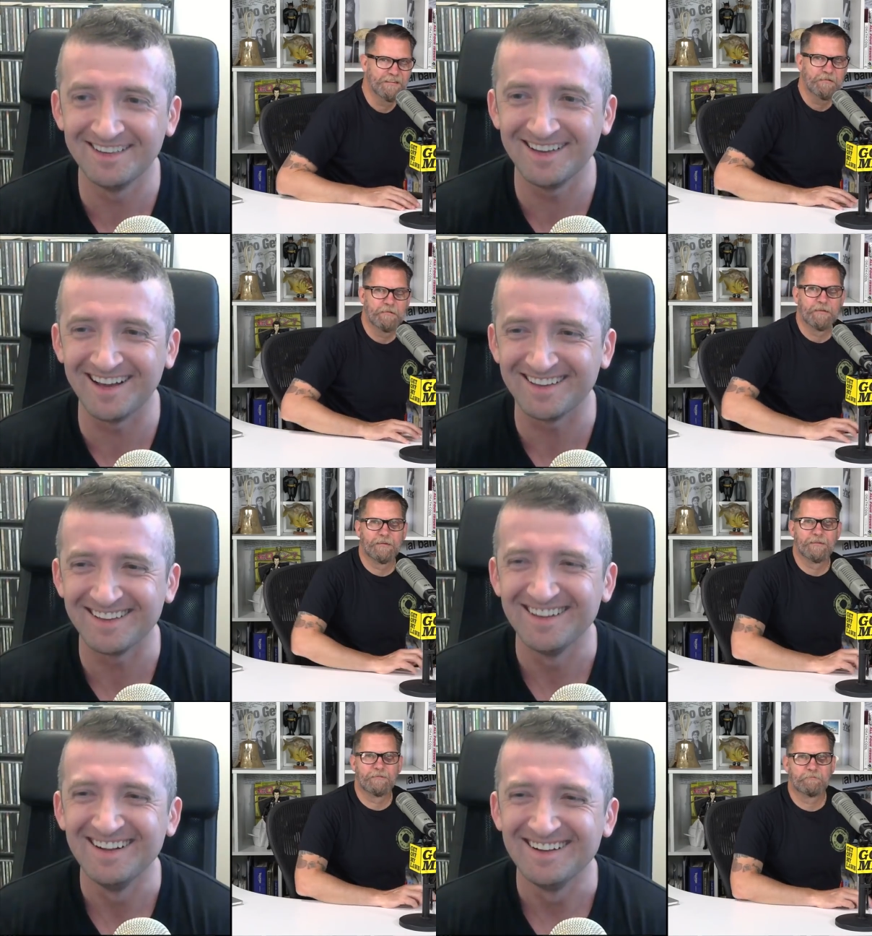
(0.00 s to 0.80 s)

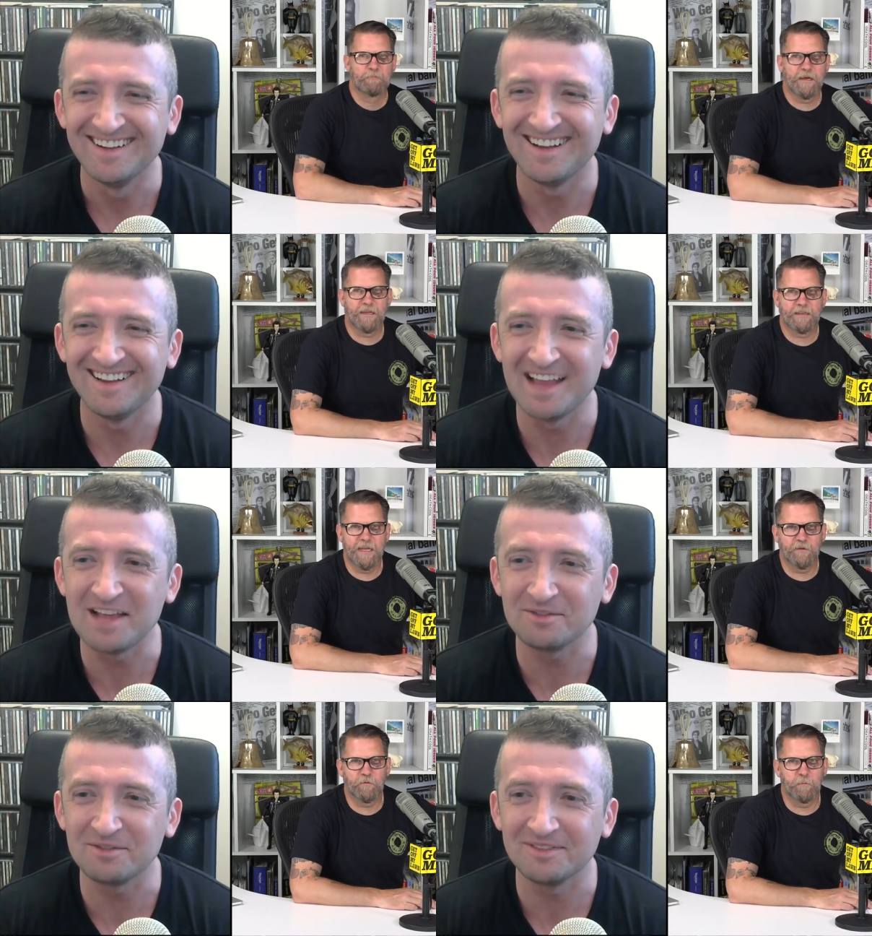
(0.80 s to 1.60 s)
Speaker 1: yeah. Mike,
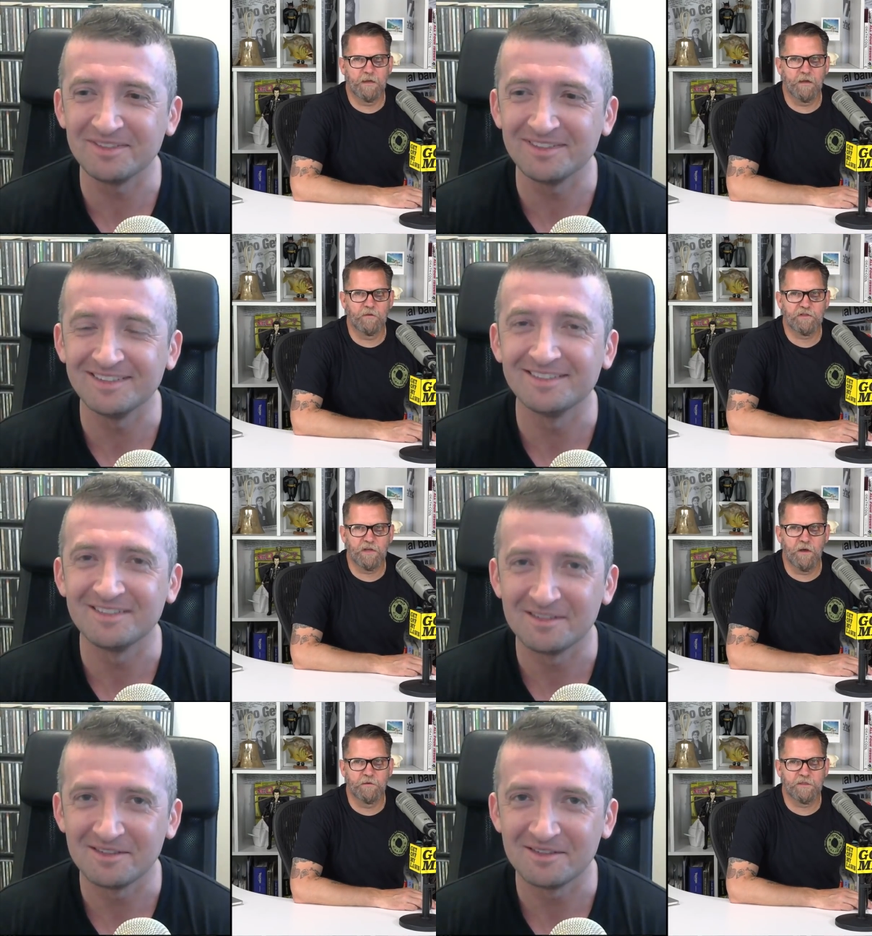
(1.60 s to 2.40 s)
thanks for being on the
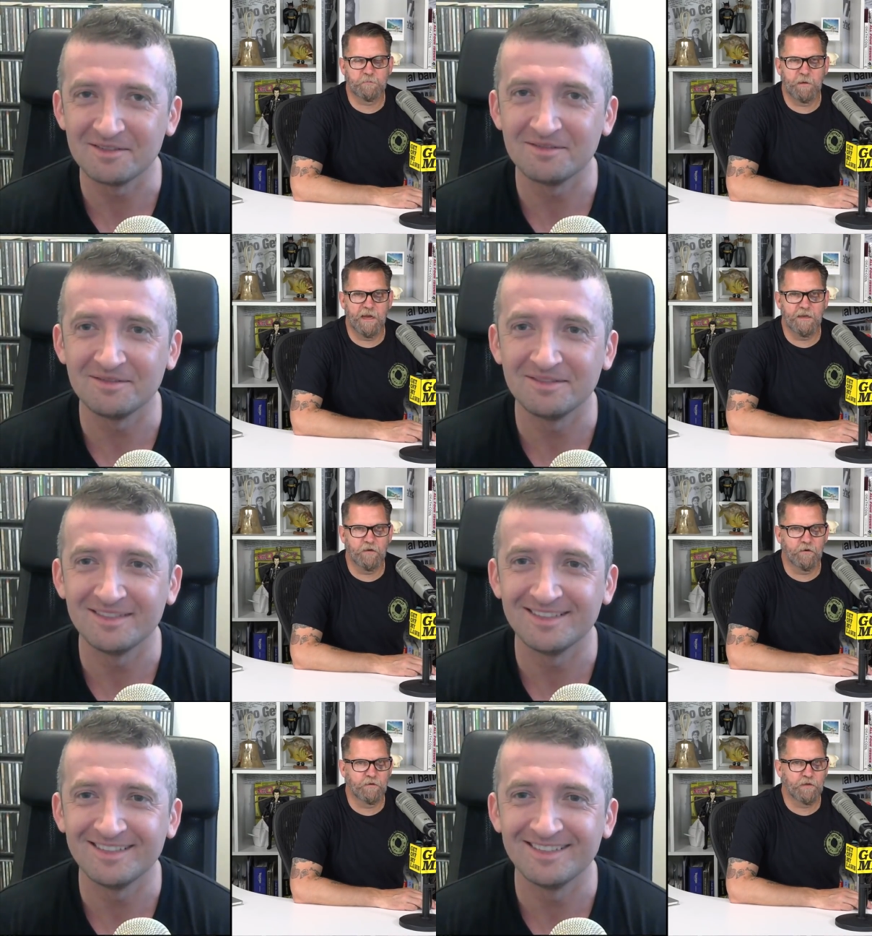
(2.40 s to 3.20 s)
show despite
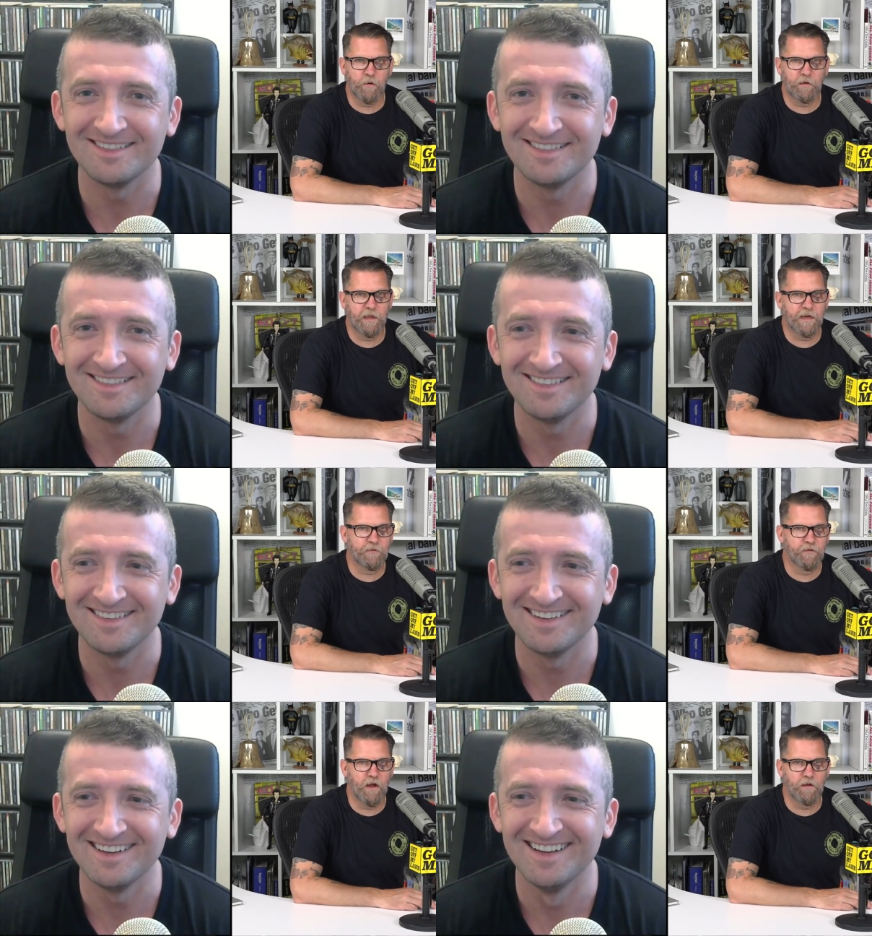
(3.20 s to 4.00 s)
your total
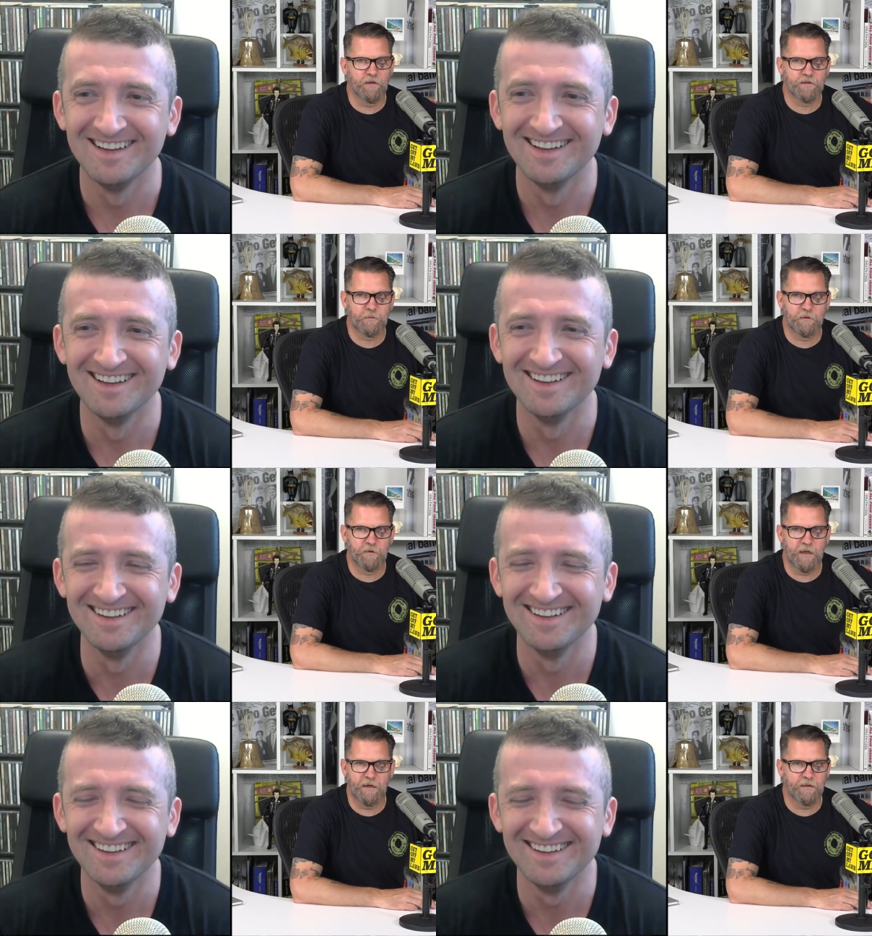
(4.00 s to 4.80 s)
lack of knowledge
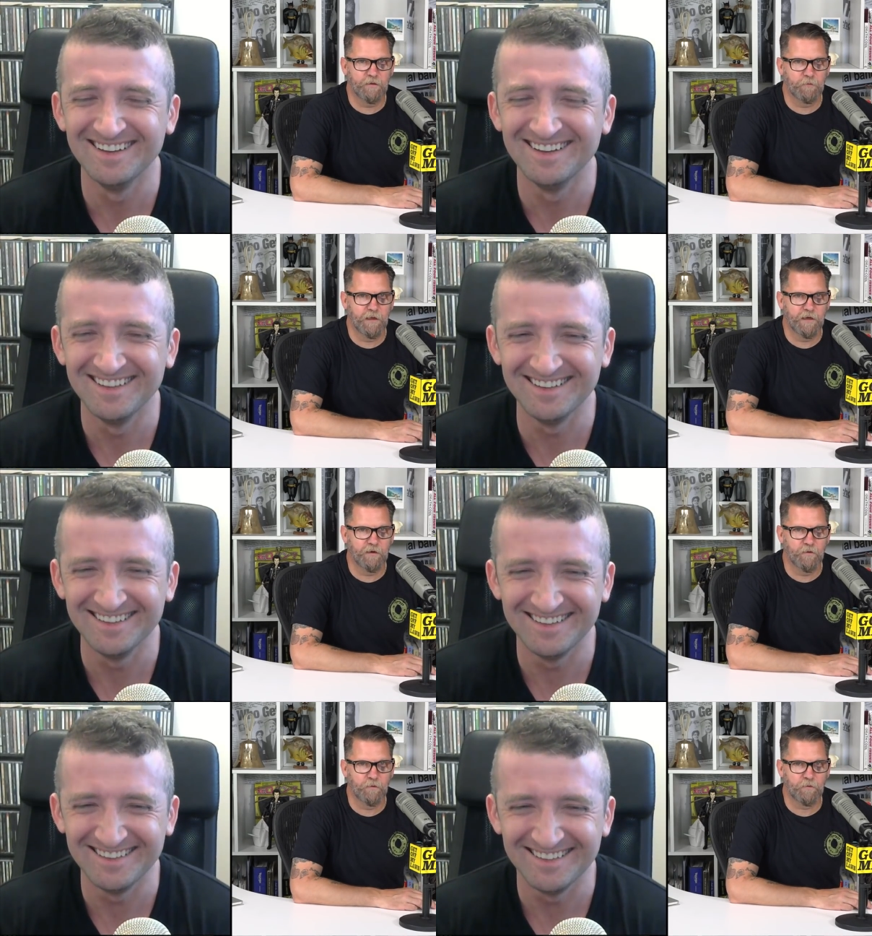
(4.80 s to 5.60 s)
with anything relating
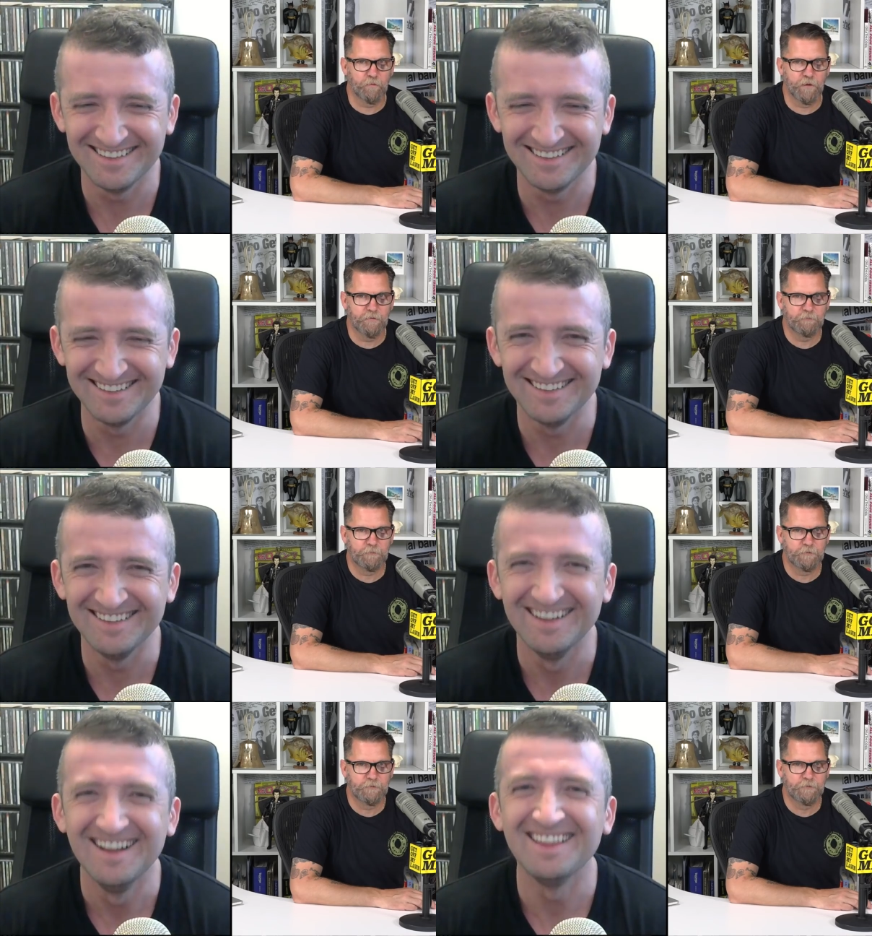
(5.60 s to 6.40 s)
to North Korea.
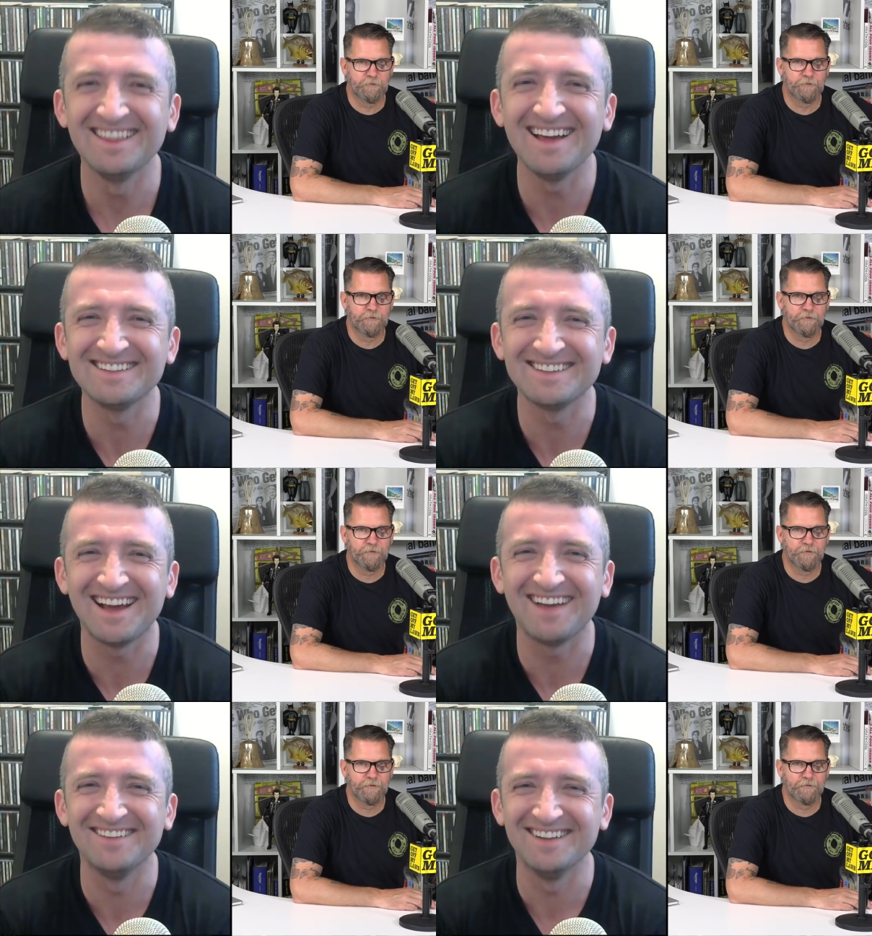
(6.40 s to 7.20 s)

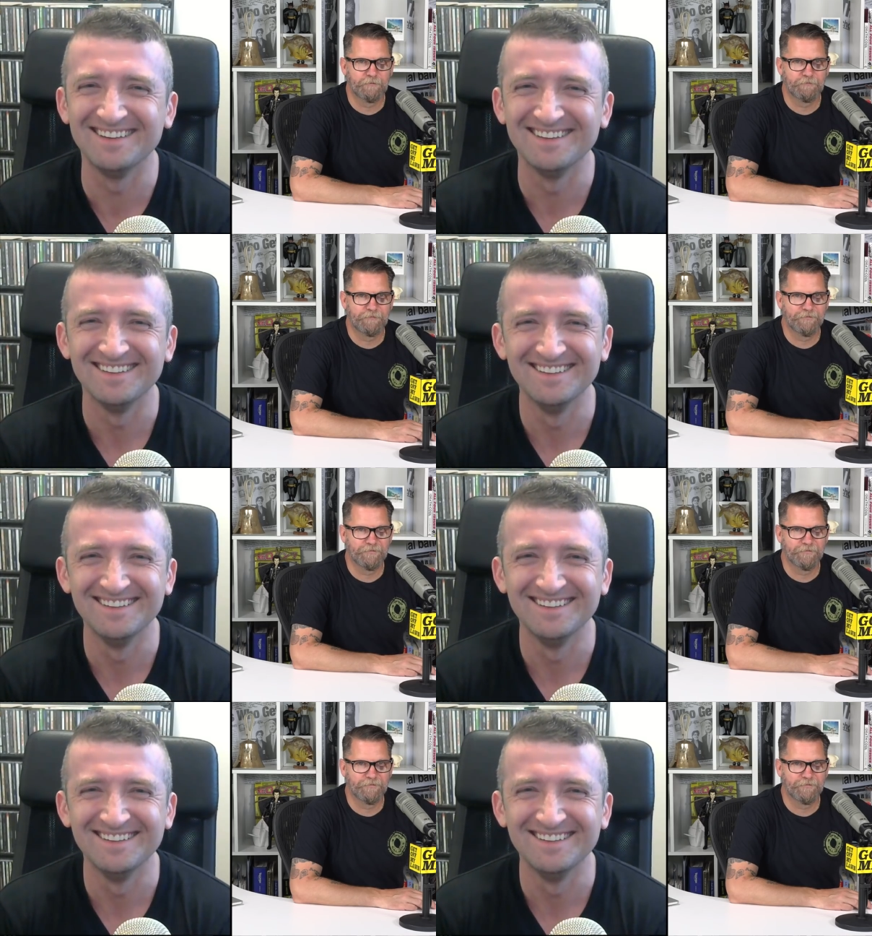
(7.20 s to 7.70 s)
Thanks, Gavin.